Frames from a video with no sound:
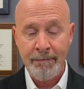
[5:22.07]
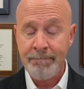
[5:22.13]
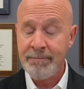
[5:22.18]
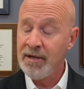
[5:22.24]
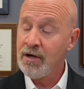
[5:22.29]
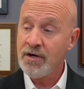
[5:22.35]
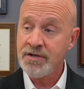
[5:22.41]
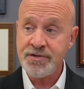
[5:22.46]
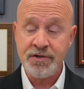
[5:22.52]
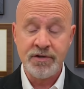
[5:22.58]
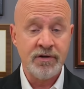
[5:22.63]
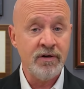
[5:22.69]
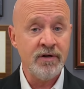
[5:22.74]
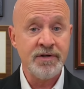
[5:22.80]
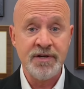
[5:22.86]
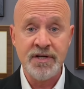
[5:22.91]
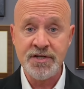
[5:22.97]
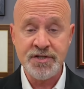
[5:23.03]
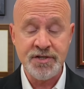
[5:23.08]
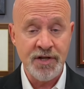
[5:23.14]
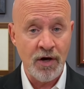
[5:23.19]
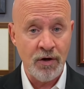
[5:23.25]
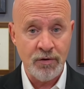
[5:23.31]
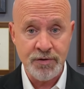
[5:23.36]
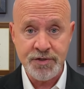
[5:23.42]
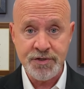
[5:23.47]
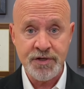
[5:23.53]
Because goodness
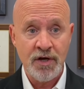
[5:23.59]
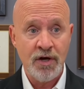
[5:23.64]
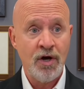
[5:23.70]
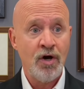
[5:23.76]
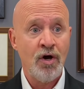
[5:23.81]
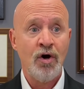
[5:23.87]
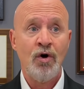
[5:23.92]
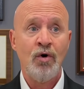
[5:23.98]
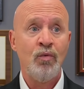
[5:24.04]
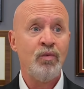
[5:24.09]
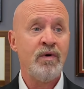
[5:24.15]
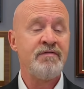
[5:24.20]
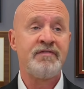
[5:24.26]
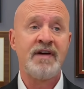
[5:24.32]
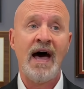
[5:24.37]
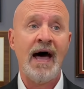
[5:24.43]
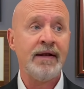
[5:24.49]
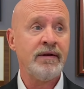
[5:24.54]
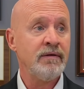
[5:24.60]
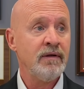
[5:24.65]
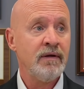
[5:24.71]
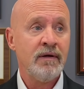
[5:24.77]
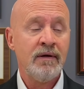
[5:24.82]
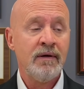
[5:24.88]
knows, we've got